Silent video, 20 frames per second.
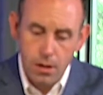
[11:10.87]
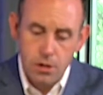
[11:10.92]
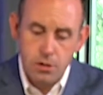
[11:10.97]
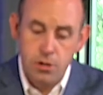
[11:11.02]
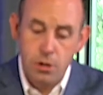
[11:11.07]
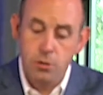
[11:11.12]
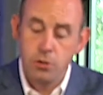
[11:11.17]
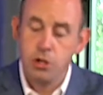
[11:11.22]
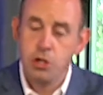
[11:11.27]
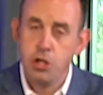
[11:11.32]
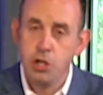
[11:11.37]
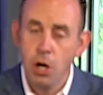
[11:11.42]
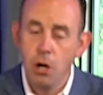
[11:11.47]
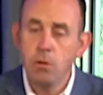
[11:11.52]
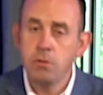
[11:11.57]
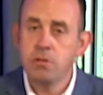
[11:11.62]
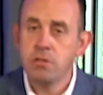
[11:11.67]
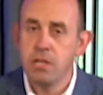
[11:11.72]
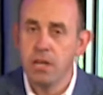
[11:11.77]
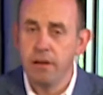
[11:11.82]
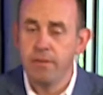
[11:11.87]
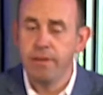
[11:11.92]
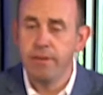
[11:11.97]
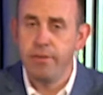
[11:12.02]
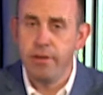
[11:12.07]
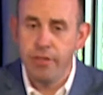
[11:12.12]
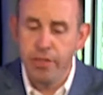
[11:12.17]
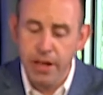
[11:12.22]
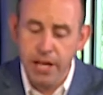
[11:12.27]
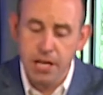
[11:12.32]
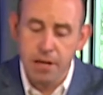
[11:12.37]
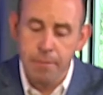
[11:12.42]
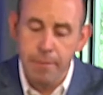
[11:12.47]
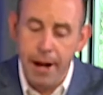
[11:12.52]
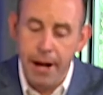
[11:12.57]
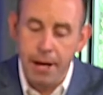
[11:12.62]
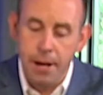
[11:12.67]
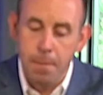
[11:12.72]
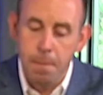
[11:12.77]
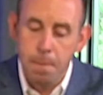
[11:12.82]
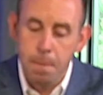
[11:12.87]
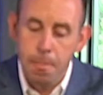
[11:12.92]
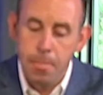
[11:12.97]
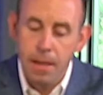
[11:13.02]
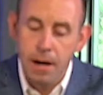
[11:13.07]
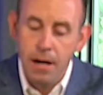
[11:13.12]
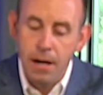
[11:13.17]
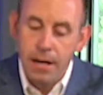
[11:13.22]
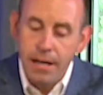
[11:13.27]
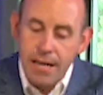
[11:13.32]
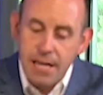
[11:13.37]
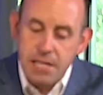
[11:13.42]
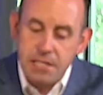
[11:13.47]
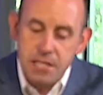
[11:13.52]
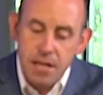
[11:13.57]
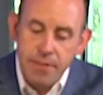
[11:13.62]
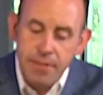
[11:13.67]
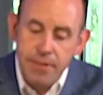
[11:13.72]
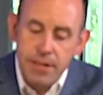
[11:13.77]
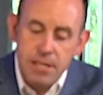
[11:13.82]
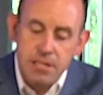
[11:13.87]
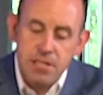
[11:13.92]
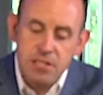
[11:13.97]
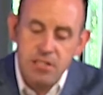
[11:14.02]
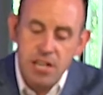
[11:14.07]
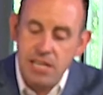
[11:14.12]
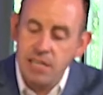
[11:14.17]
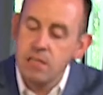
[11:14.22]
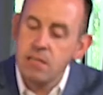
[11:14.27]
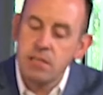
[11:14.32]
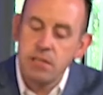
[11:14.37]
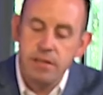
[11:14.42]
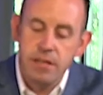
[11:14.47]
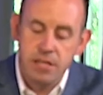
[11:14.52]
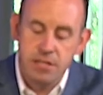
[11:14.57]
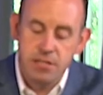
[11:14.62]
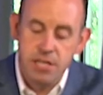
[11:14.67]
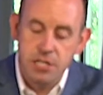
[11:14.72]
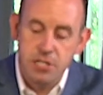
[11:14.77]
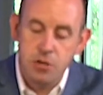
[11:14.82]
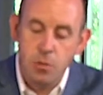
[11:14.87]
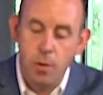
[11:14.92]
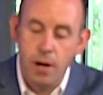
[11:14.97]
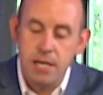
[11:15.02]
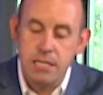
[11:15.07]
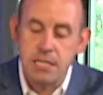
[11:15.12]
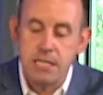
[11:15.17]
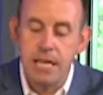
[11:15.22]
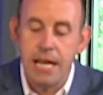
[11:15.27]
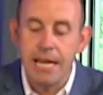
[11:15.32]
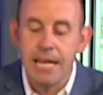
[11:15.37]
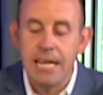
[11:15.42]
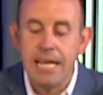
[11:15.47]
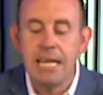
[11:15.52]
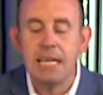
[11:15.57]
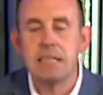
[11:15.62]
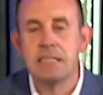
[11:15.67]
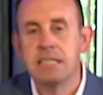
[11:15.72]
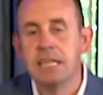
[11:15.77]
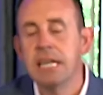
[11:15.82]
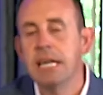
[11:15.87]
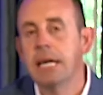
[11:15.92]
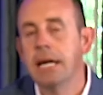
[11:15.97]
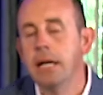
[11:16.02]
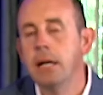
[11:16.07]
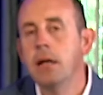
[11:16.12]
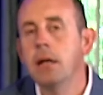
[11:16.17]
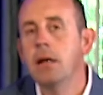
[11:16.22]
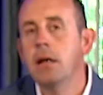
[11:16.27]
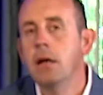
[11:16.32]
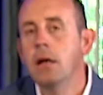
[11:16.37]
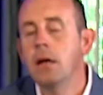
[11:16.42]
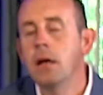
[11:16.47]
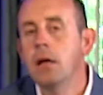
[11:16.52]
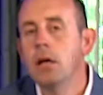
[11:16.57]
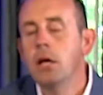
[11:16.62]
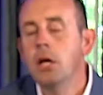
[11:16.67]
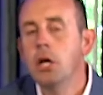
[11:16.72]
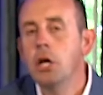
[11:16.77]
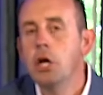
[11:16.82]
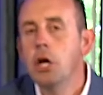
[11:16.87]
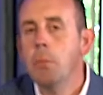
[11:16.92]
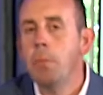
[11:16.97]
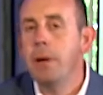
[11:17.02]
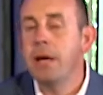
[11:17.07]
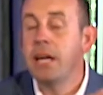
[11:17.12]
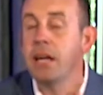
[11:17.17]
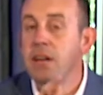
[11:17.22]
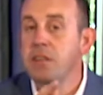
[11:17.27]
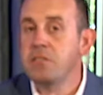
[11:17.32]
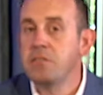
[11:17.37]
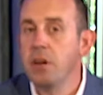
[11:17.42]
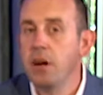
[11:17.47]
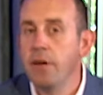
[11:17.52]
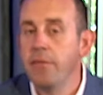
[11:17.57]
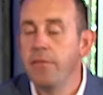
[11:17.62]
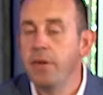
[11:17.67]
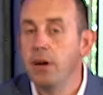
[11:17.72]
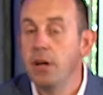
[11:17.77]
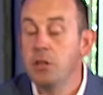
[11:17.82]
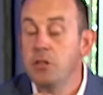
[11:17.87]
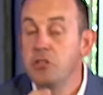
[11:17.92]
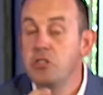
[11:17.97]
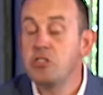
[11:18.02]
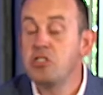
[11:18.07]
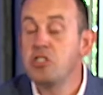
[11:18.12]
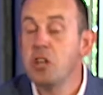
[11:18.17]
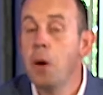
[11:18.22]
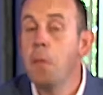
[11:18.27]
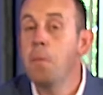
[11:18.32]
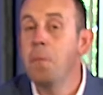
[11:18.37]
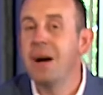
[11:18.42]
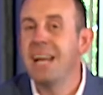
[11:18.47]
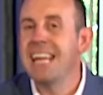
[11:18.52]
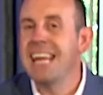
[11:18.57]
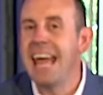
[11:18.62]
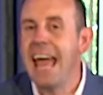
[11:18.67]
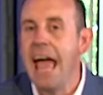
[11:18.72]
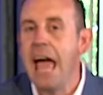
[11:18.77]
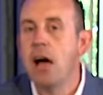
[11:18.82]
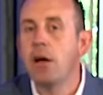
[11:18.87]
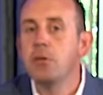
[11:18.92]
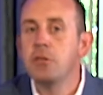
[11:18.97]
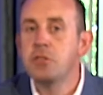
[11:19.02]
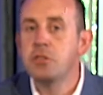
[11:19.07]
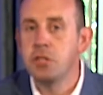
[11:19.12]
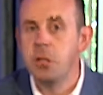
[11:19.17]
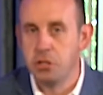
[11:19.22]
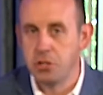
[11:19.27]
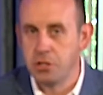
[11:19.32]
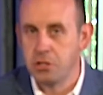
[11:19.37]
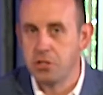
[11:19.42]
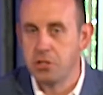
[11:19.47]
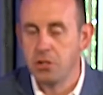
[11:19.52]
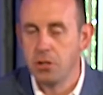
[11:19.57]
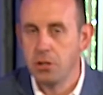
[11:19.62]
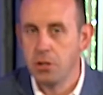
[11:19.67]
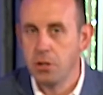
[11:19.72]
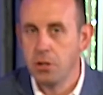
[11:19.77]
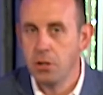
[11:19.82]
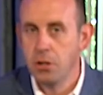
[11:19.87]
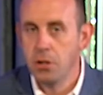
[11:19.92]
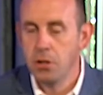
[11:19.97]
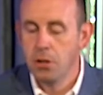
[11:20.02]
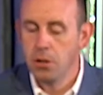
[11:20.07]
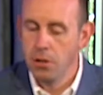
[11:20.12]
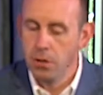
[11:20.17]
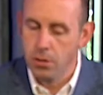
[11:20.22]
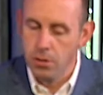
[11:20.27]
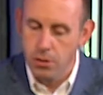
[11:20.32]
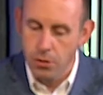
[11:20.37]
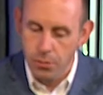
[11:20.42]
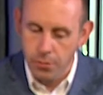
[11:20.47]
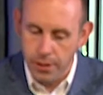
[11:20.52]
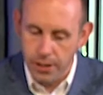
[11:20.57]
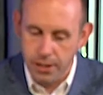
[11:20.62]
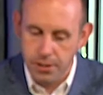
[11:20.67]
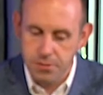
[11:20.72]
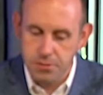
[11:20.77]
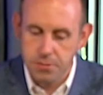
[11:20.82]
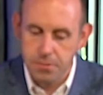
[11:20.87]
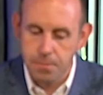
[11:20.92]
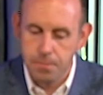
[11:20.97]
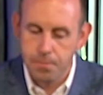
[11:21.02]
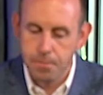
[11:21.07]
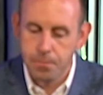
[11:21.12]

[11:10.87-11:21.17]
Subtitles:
So Joseph, if you think about it, is in this the situation that he is in because of somebody else's doings.